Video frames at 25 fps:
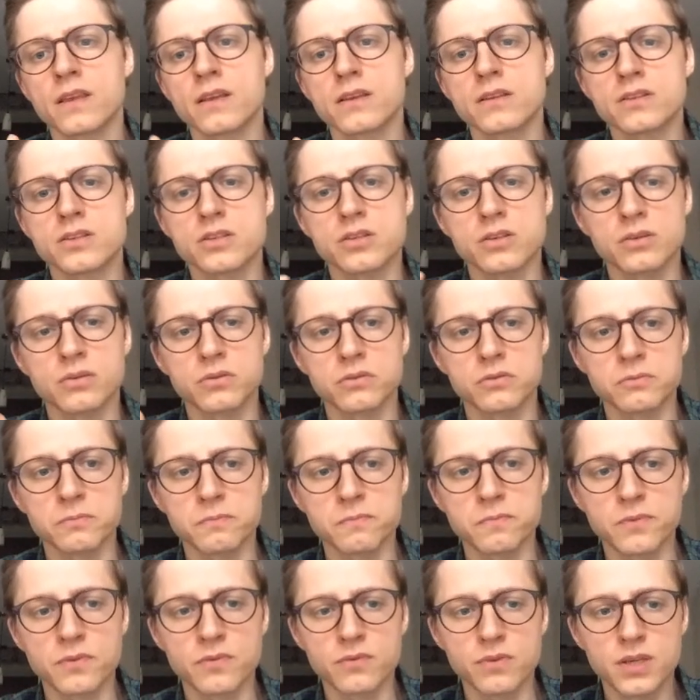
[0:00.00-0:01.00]
So
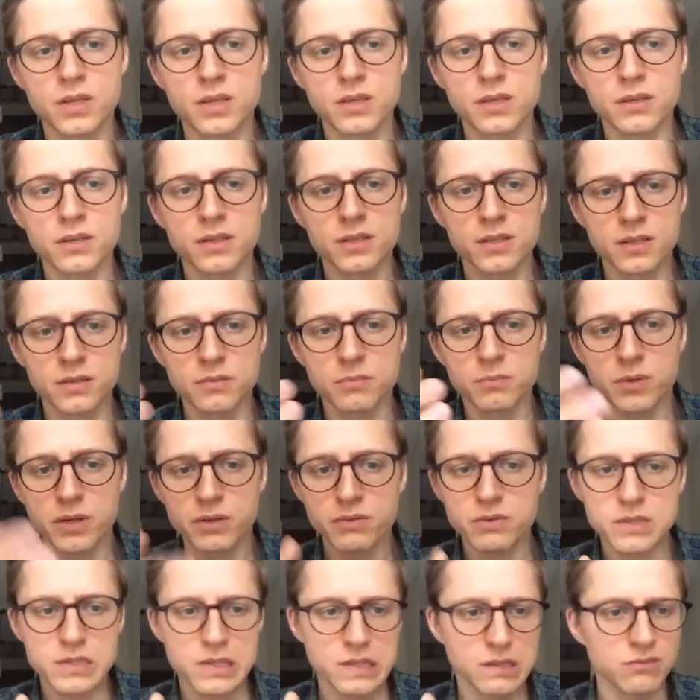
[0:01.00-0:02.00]

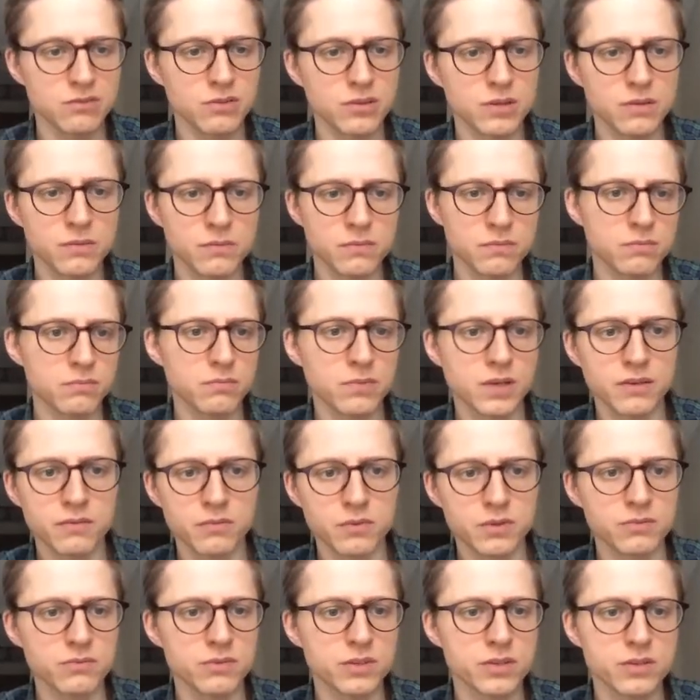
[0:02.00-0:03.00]
previously we have
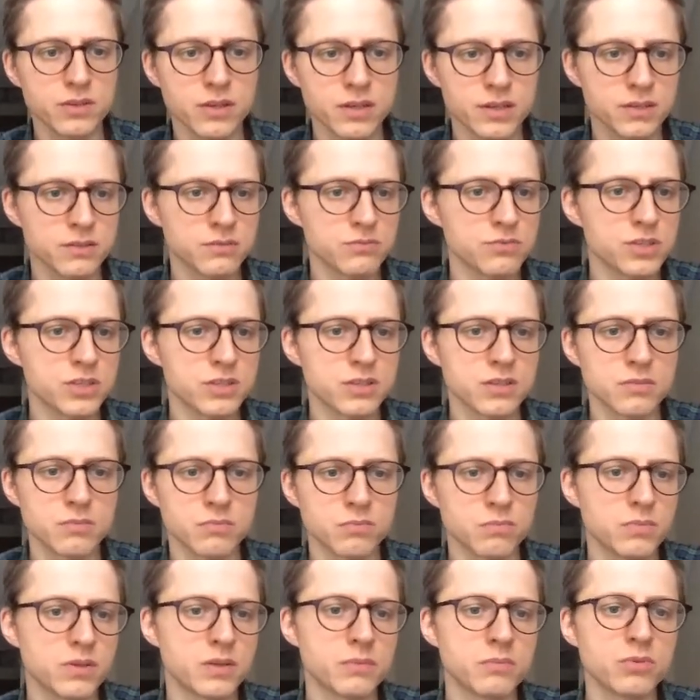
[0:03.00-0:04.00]
been returning just a
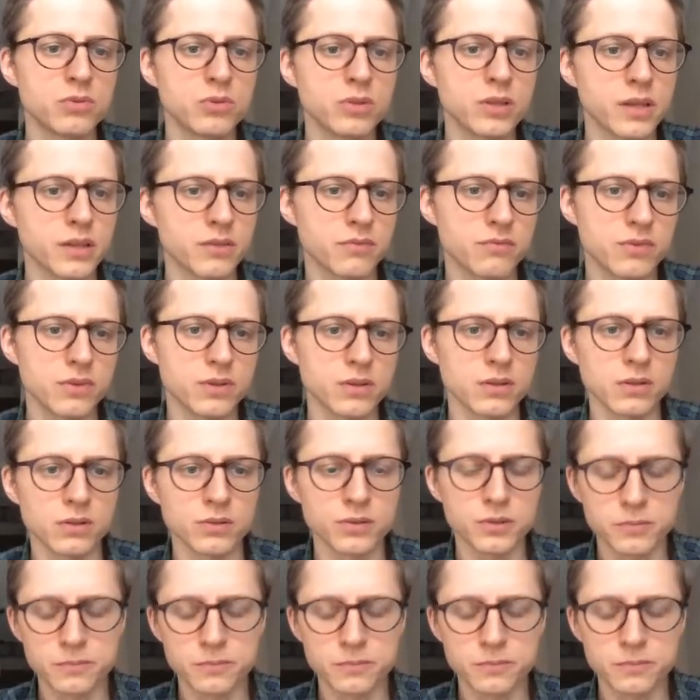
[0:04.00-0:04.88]
Boolean field